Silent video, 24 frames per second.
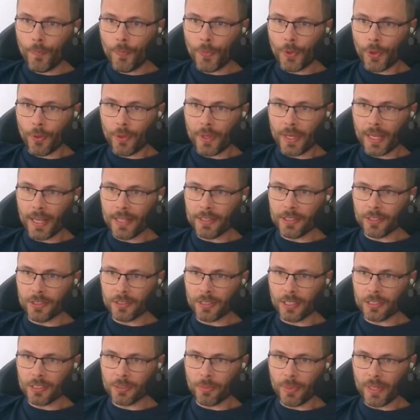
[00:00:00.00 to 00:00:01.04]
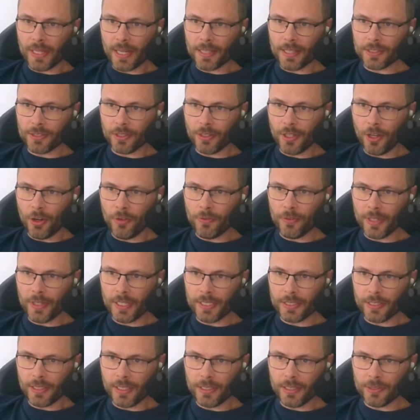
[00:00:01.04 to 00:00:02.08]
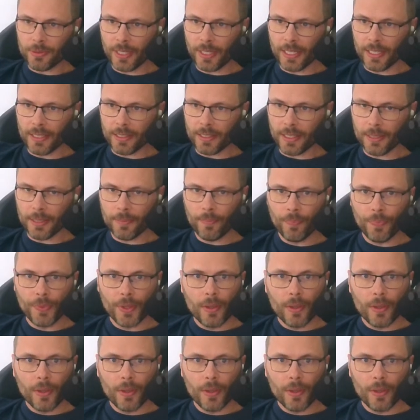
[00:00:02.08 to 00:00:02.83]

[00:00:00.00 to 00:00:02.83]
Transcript: So the answer is going to be yes or no for each of these, right? Yeah.